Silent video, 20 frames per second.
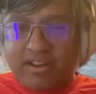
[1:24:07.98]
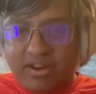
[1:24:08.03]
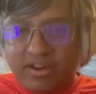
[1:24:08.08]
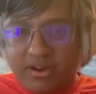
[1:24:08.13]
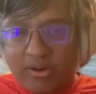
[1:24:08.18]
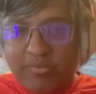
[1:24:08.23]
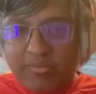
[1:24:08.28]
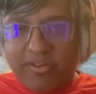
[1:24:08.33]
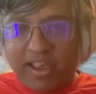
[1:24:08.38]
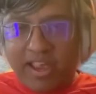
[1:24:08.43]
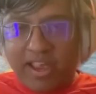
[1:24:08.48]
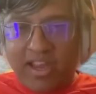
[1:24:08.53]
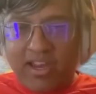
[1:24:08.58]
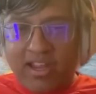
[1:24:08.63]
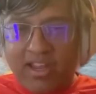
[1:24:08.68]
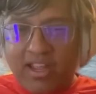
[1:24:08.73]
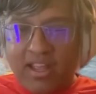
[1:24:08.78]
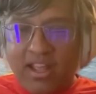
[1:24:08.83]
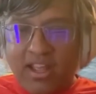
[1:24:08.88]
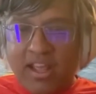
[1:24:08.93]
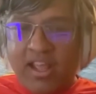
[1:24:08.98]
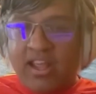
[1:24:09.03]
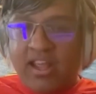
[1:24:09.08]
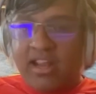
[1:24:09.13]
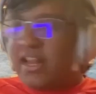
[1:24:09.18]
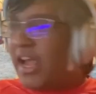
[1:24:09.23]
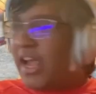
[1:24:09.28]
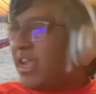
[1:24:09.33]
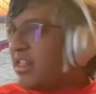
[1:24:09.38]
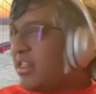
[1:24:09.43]
You know what I'm saying?
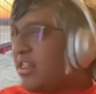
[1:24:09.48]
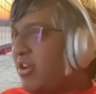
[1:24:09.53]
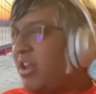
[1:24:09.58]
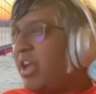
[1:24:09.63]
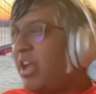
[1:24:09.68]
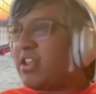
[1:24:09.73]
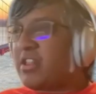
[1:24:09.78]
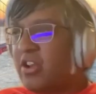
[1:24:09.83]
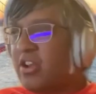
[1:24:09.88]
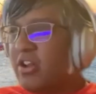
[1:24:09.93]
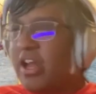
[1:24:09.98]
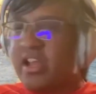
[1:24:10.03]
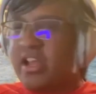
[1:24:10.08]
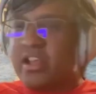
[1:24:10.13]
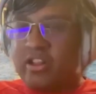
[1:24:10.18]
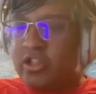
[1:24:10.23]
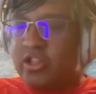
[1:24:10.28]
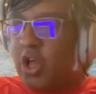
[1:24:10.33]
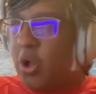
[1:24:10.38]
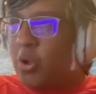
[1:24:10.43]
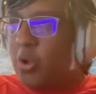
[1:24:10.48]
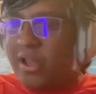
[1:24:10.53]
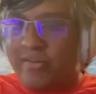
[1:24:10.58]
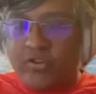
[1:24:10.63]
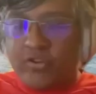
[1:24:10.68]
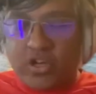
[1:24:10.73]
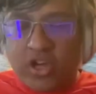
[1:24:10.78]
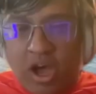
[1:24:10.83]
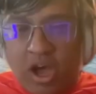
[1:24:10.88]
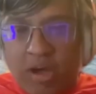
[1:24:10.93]
Like they're like low
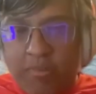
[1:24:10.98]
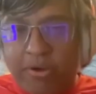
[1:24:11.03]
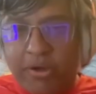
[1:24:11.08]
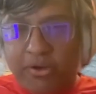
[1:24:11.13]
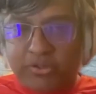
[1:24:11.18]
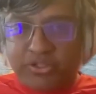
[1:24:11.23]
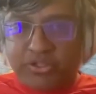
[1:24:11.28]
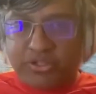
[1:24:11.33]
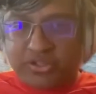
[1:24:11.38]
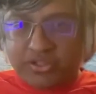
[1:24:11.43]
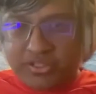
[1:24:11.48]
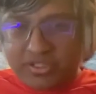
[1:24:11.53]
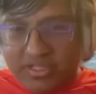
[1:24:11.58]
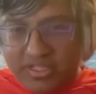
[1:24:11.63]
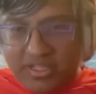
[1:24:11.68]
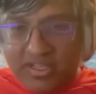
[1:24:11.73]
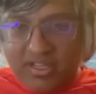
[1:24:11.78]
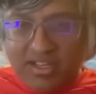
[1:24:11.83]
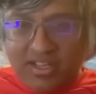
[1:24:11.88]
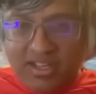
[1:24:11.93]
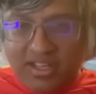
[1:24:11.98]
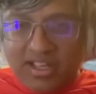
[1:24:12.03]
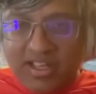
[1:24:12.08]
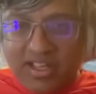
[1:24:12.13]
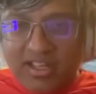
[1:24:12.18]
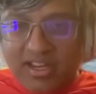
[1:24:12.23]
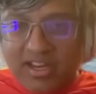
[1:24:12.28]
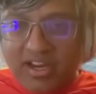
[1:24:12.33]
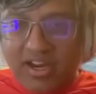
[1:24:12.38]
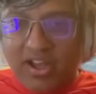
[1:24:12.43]
level composters. Yeah.